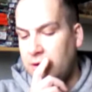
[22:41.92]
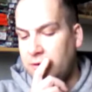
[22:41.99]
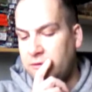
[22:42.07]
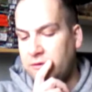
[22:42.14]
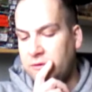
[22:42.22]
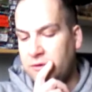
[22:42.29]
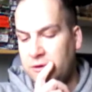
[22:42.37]

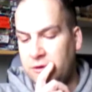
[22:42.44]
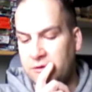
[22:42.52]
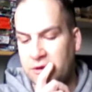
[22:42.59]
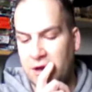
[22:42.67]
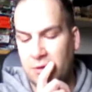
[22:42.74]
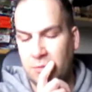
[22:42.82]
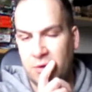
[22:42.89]

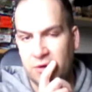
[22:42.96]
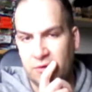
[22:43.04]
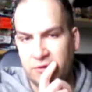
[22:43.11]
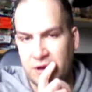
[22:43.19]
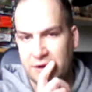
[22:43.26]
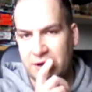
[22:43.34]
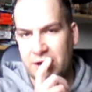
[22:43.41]
Scale Model
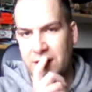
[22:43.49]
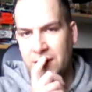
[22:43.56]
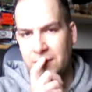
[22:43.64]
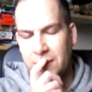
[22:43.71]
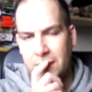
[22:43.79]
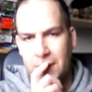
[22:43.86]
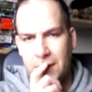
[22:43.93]
Jedi,
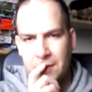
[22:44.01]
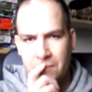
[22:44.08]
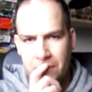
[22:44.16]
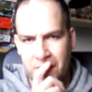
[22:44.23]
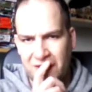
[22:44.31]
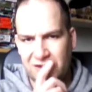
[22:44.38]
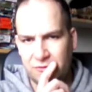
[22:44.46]

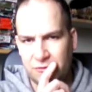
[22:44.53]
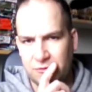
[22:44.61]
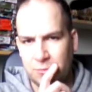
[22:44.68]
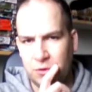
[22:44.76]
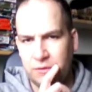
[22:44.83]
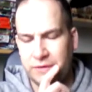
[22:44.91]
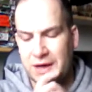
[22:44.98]
he's
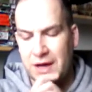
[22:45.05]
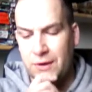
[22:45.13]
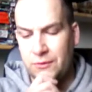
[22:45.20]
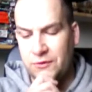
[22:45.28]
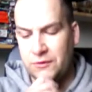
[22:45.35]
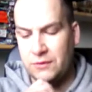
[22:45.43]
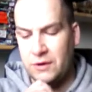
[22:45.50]
just moved
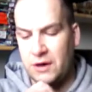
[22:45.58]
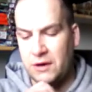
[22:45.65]
house.